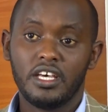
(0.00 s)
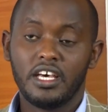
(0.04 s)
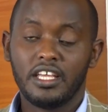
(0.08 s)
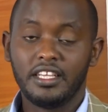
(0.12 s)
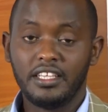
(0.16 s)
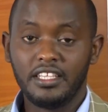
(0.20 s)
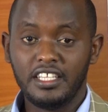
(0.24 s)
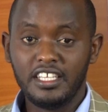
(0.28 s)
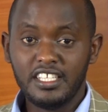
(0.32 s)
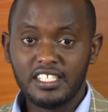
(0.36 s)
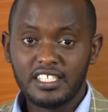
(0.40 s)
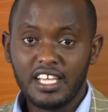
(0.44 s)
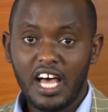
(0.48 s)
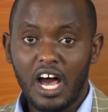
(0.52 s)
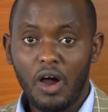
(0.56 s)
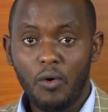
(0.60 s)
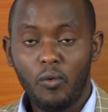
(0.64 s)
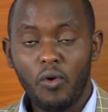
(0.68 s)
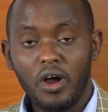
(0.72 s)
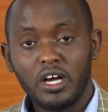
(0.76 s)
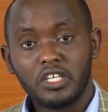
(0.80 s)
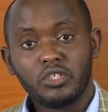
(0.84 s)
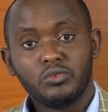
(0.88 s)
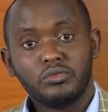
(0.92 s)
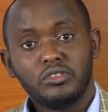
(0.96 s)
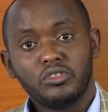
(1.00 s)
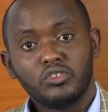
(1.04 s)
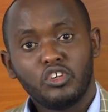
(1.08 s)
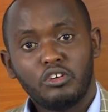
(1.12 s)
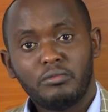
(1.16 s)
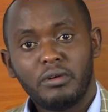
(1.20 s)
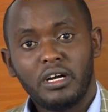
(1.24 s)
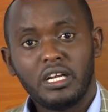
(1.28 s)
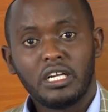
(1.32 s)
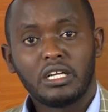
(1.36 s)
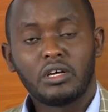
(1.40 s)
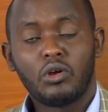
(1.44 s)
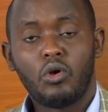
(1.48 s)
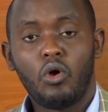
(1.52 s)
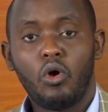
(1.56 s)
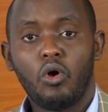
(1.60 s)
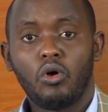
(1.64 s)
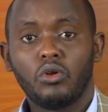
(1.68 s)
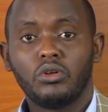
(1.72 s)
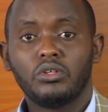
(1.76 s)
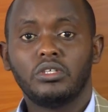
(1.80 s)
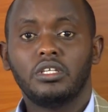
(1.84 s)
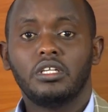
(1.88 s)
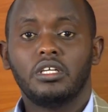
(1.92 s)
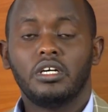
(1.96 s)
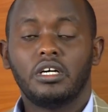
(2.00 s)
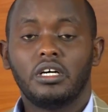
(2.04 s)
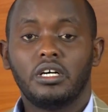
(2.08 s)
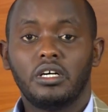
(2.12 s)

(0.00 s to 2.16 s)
These are what we normally call